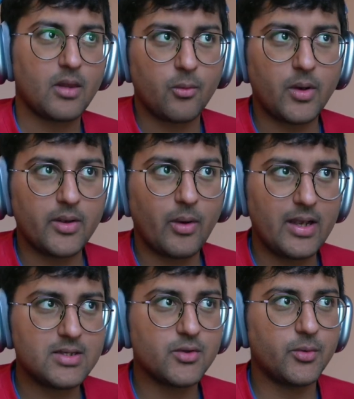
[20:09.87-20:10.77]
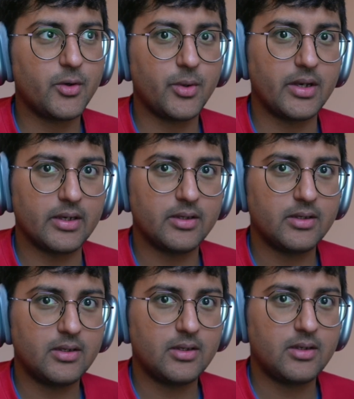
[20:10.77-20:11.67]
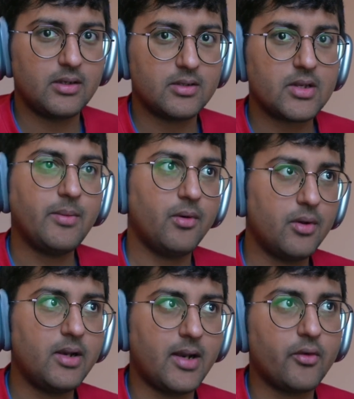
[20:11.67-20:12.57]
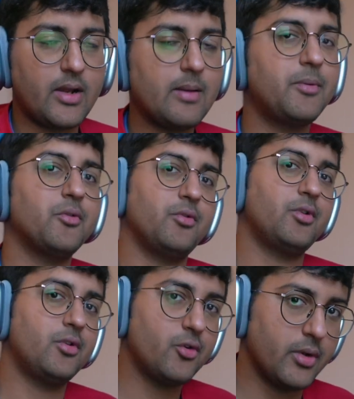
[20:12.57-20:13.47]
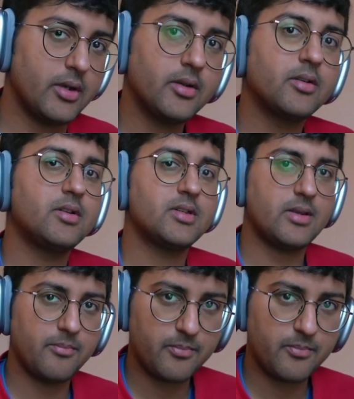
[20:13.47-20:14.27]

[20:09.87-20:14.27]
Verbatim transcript: why why is no one doing it so i'm only trying to help you you know do it it's,